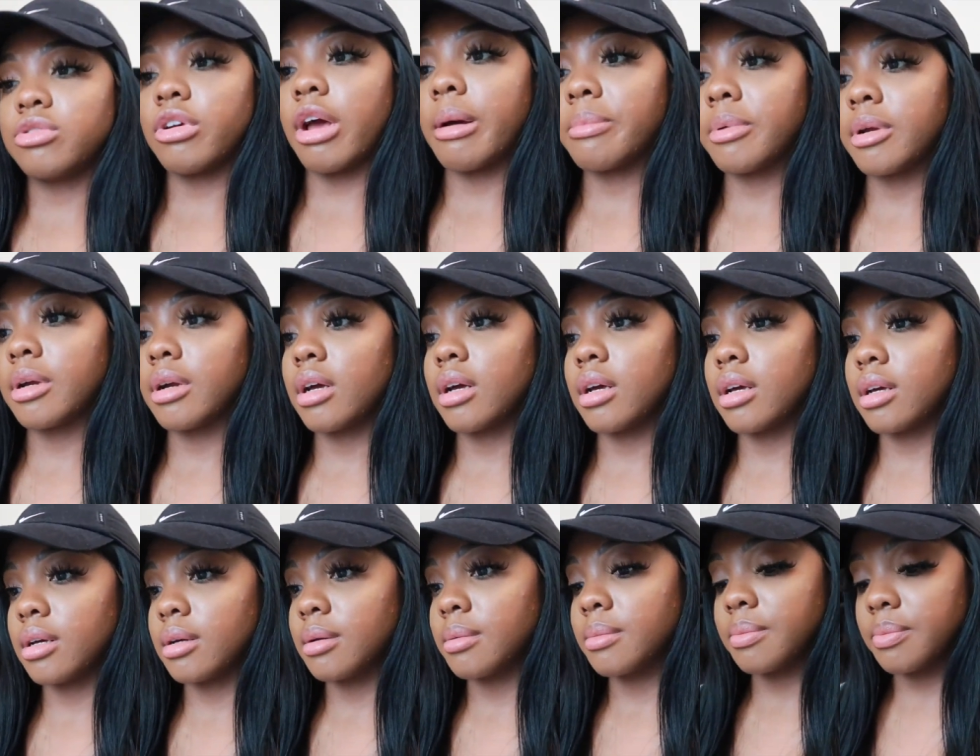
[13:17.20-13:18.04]
drop your
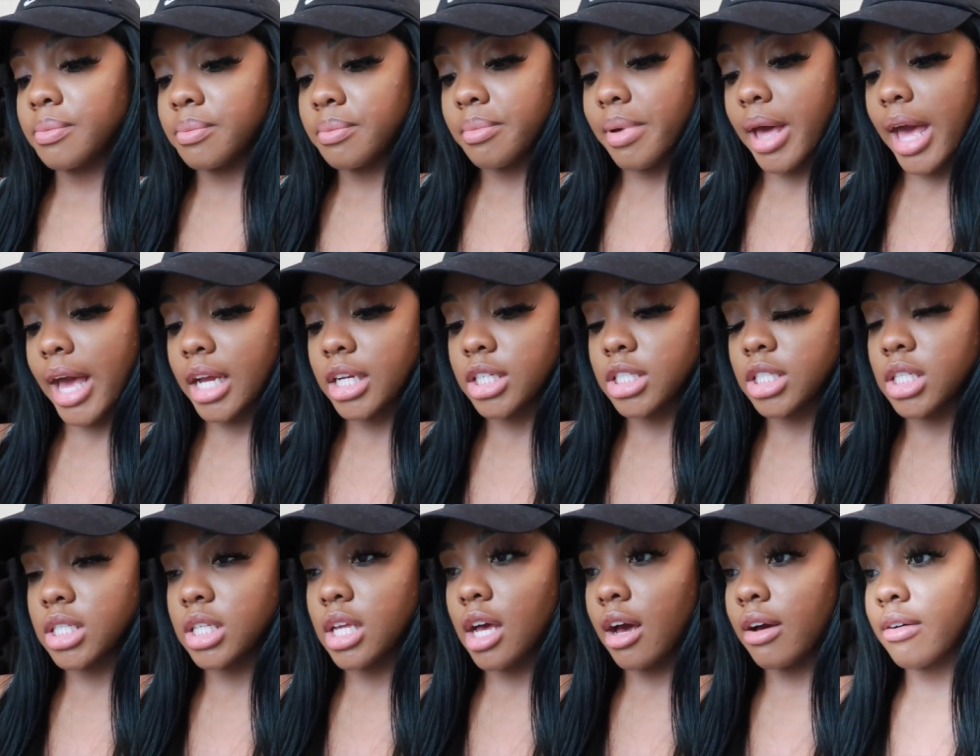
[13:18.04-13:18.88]
um,
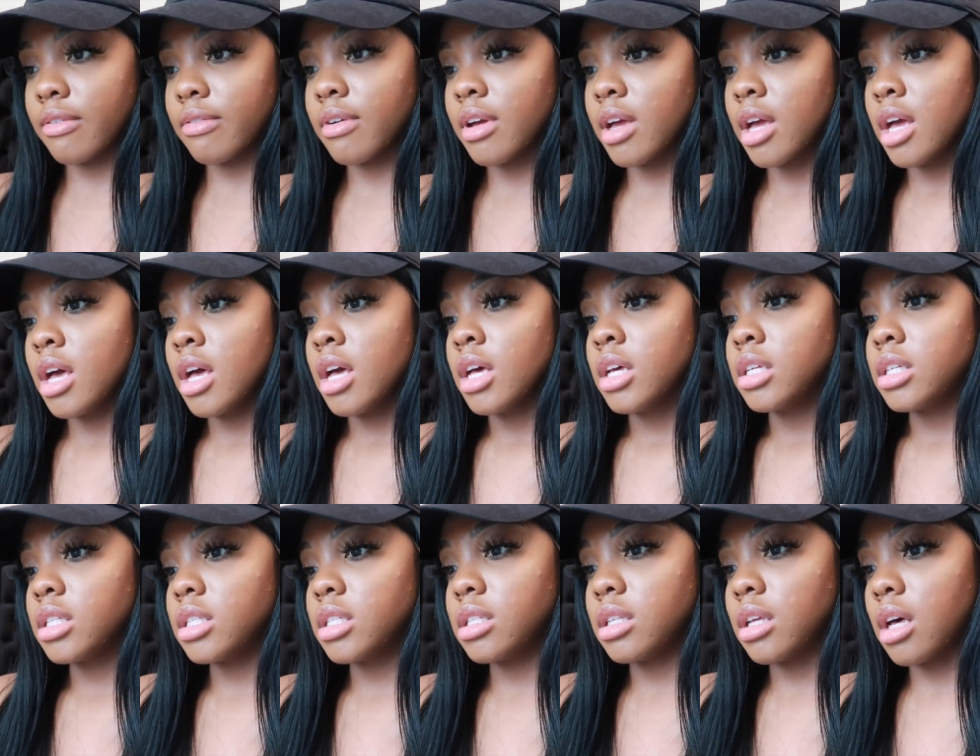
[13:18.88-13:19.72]
packages off
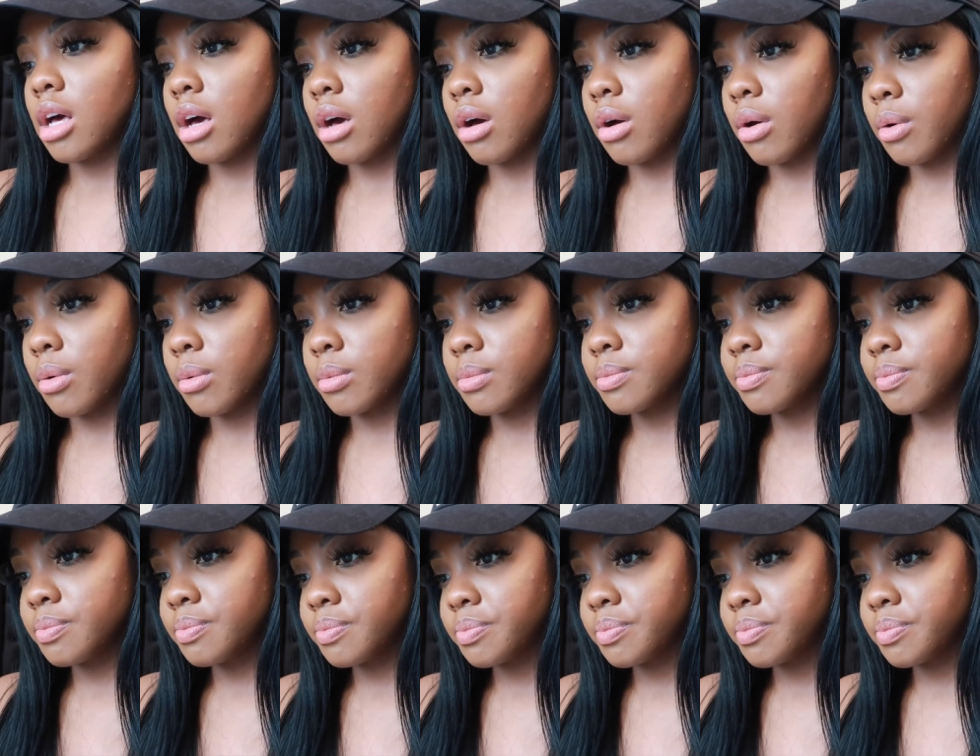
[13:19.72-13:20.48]
so